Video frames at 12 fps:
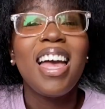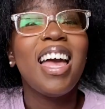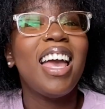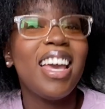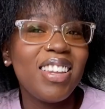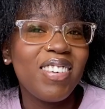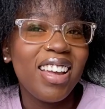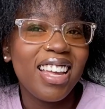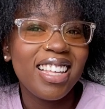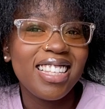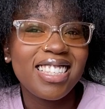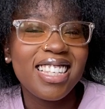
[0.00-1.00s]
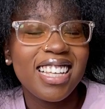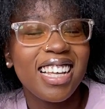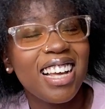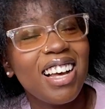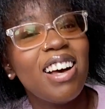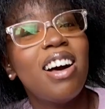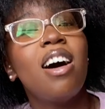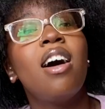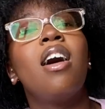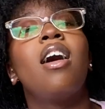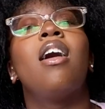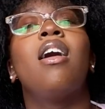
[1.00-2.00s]
Anyways,
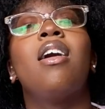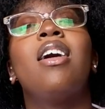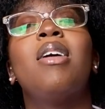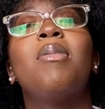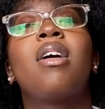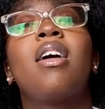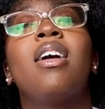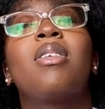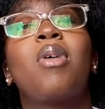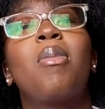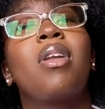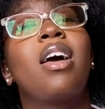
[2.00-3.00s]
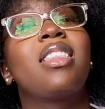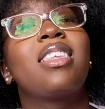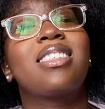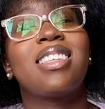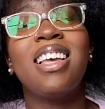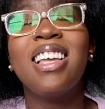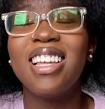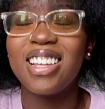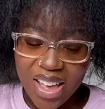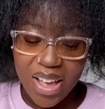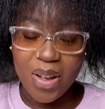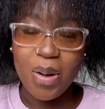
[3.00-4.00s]
oh my god, why am I like this?
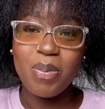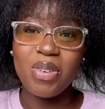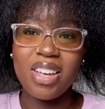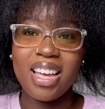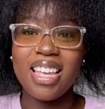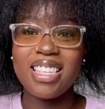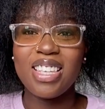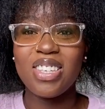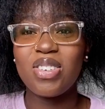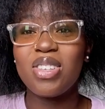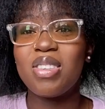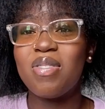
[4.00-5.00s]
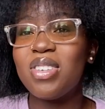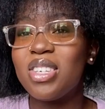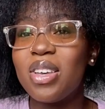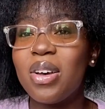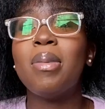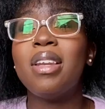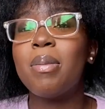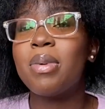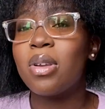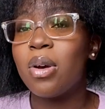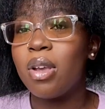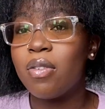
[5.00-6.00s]
I hope you guys enjoyed the video. Let me
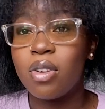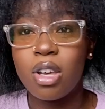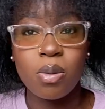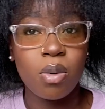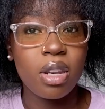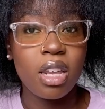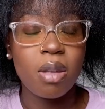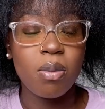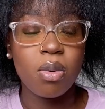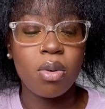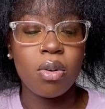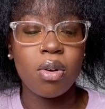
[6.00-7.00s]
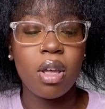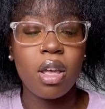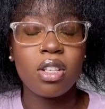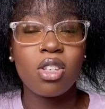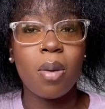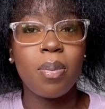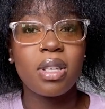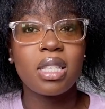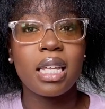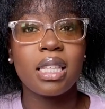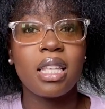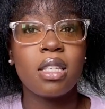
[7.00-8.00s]
know if you guys want any more topics
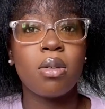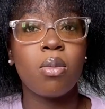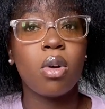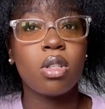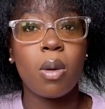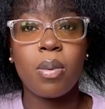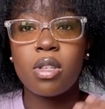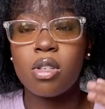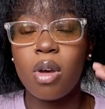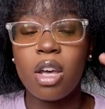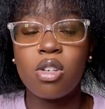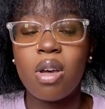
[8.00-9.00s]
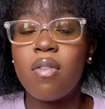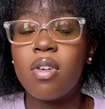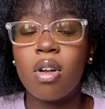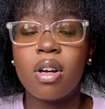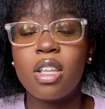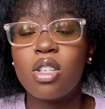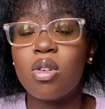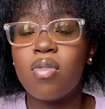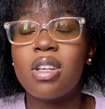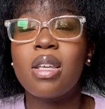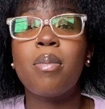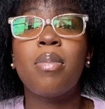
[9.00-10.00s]
like this, what topics to do. I do have a long list
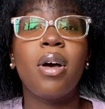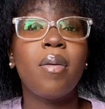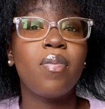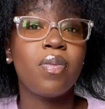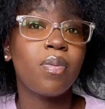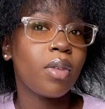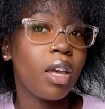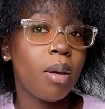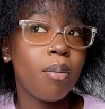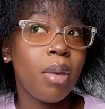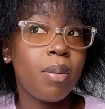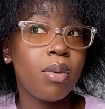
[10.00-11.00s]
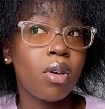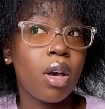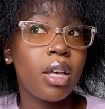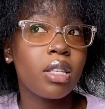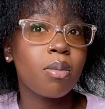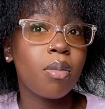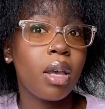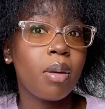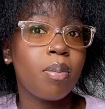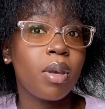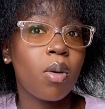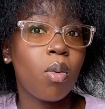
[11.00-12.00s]
already, but maybe you guys
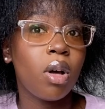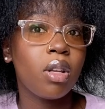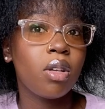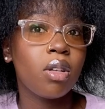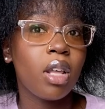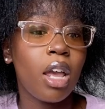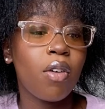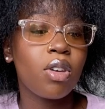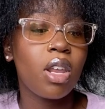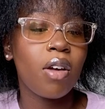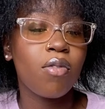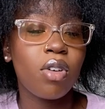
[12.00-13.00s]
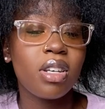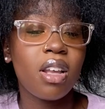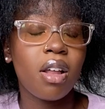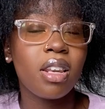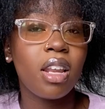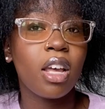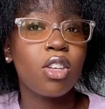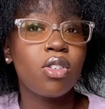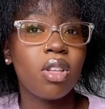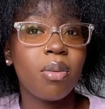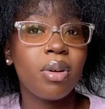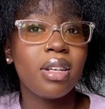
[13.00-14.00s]
might pick one that I already have written down, and I can do
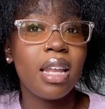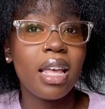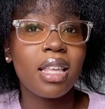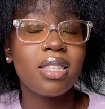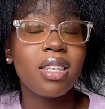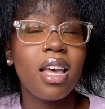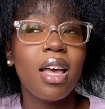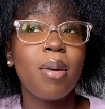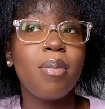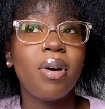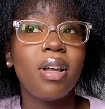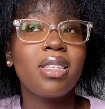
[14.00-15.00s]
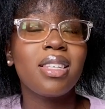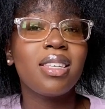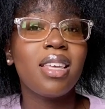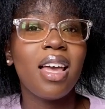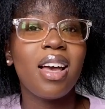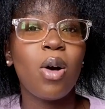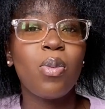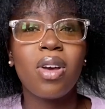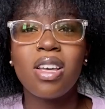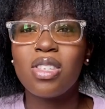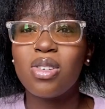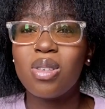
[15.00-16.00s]
that one next. But yeah, I hope you
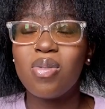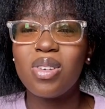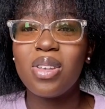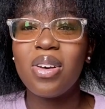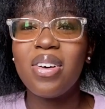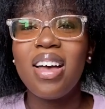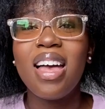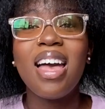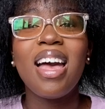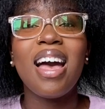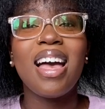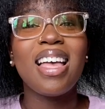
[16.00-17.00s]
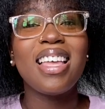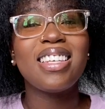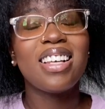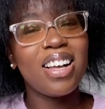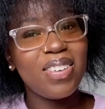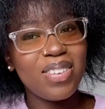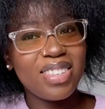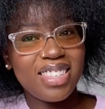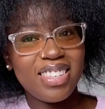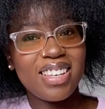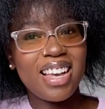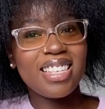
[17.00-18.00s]
guys enjoyed the video, and I will see
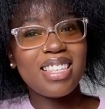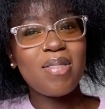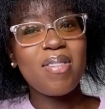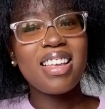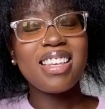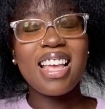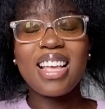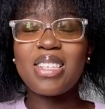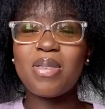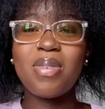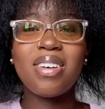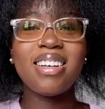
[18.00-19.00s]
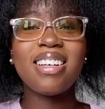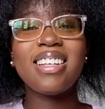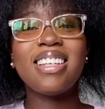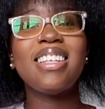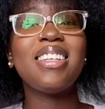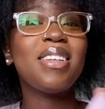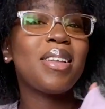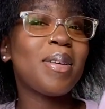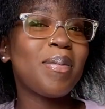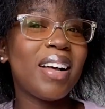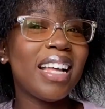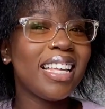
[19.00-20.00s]
you guys in my next one.
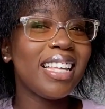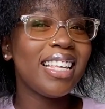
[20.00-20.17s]
Bye.